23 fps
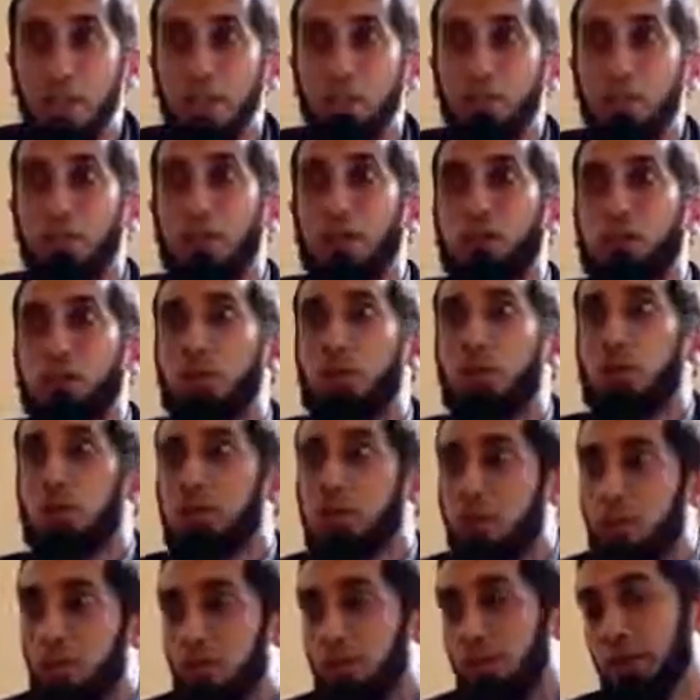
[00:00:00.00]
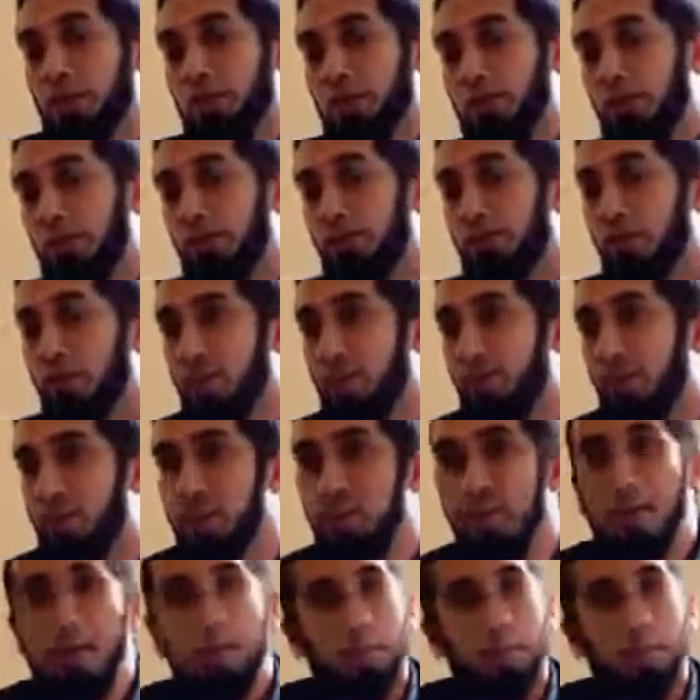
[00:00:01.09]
You work so hard to earn it, it's leaving.